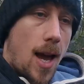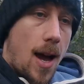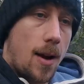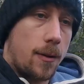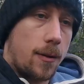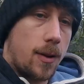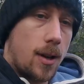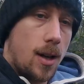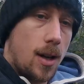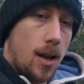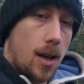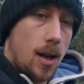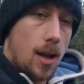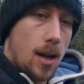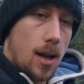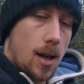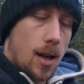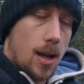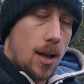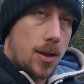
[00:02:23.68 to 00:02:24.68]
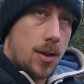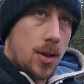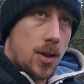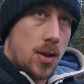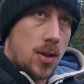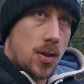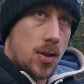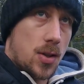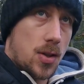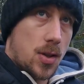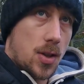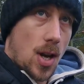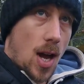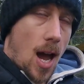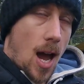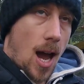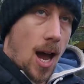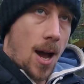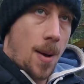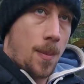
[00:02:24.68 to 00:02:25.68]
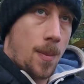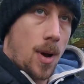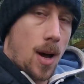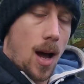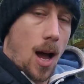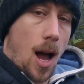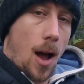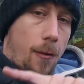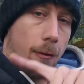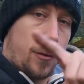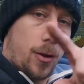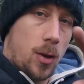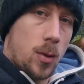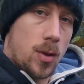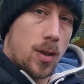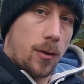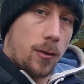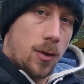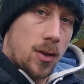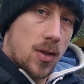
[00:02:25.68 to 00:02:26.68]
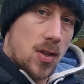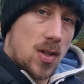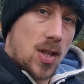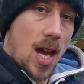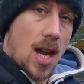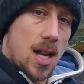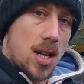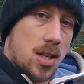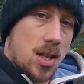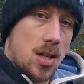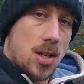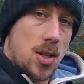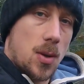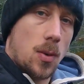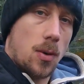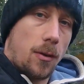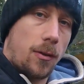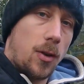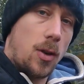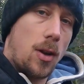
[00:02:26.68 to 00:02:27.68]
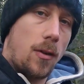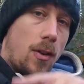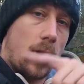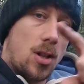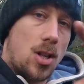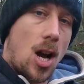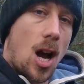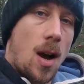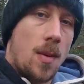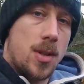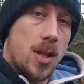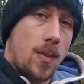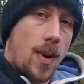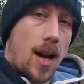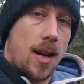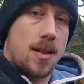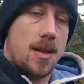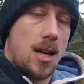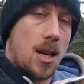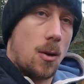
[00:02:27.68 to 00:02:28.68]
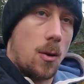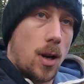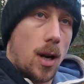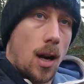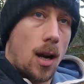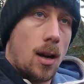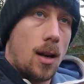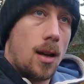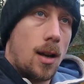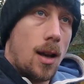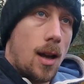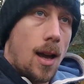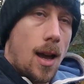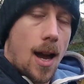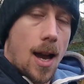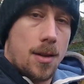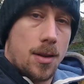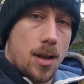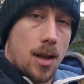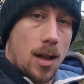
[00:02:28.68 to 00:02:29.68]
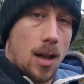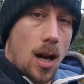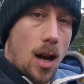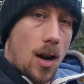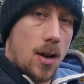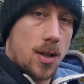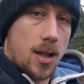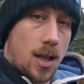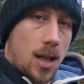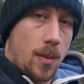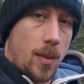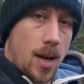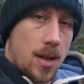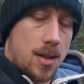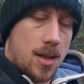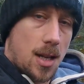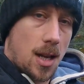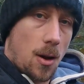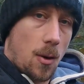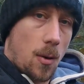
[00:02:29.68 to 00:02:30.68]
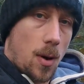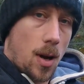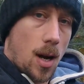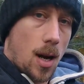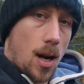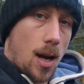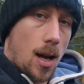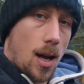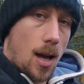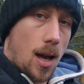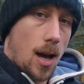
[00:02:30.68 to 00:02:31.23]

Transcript: have, there's um, a few different stages. You want a few different times of bacteria. And the last kind of bacteria